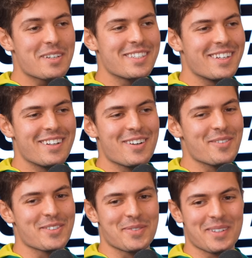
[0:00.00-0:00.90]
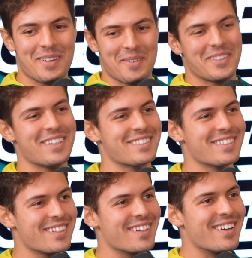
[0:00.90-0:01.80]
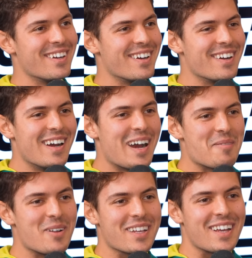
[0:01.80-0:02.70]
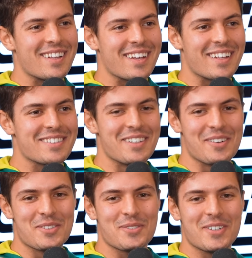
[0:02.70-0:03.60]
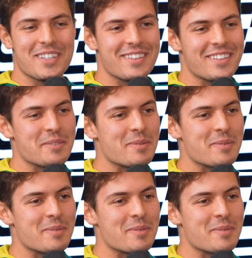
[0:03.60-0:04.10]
actually nervous for, this. I'm not the guy that gets nervous for anything,